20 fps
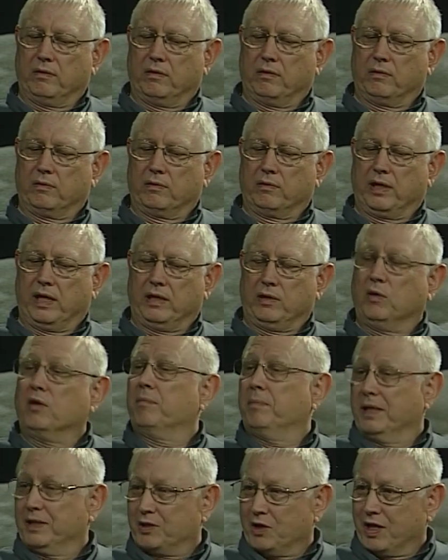that
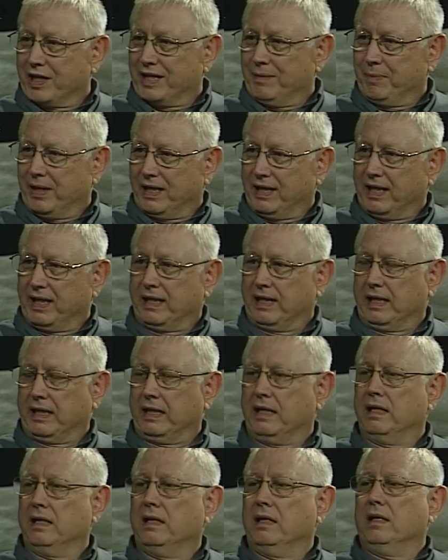you've been talking about
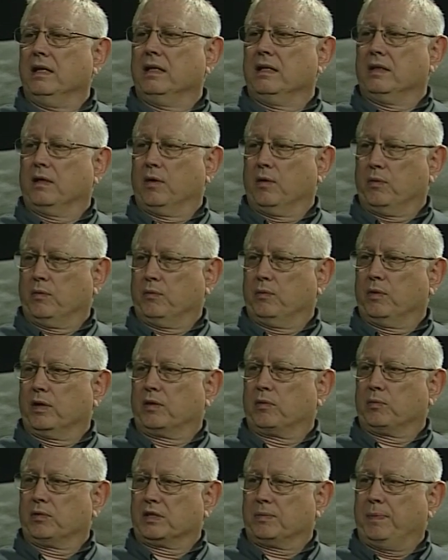lately, you know,
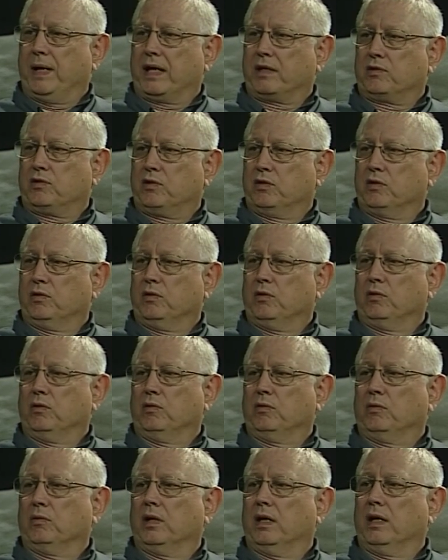with respect
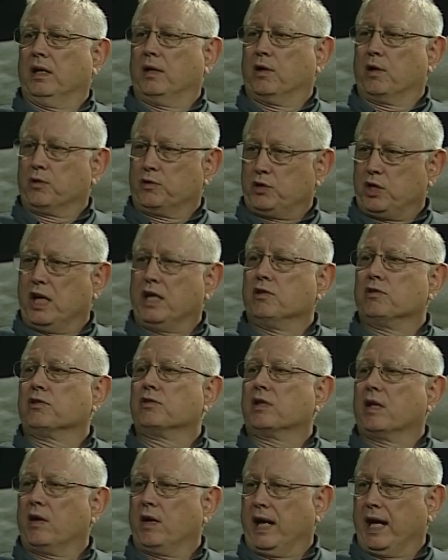to earth
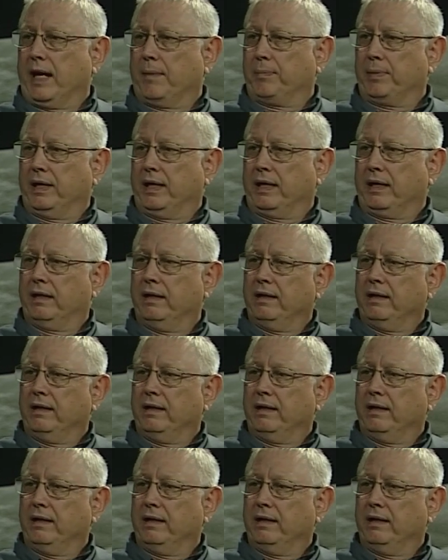changes that are happening.